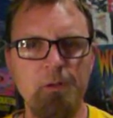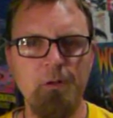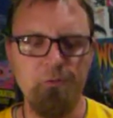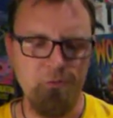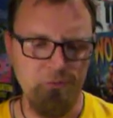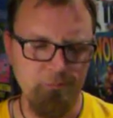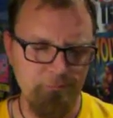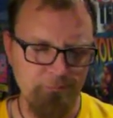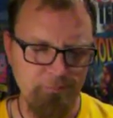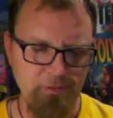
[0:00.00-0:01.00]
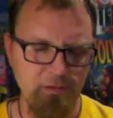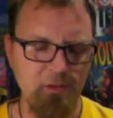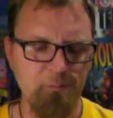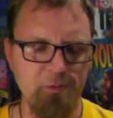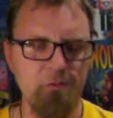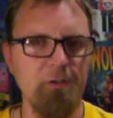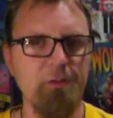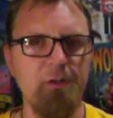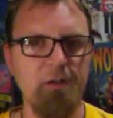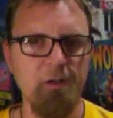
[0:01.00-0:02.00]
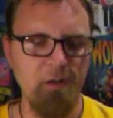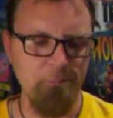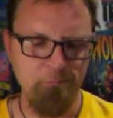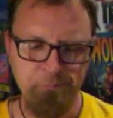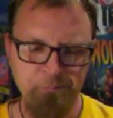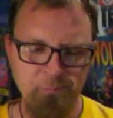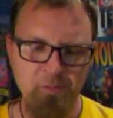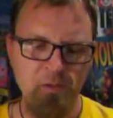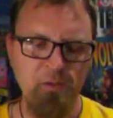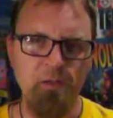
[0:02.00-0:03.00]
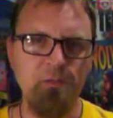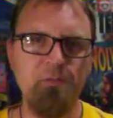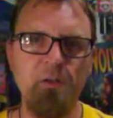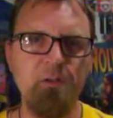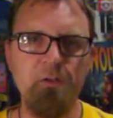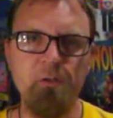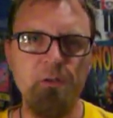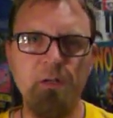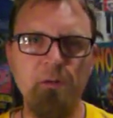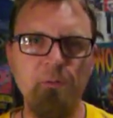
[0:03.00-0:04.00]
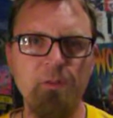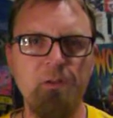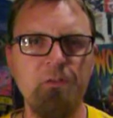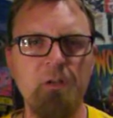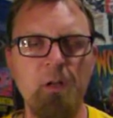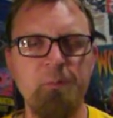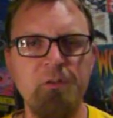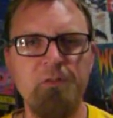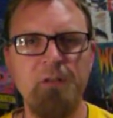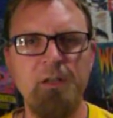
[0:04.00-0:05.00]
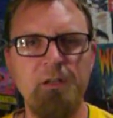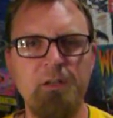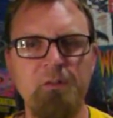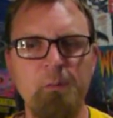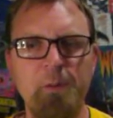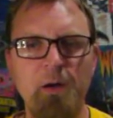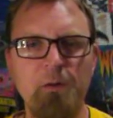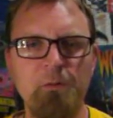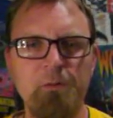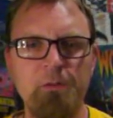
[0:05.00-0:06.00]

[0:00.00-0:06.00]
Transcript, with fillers: shoot. I lost my train of thought. It sounded good. I read the synopsis, and it is about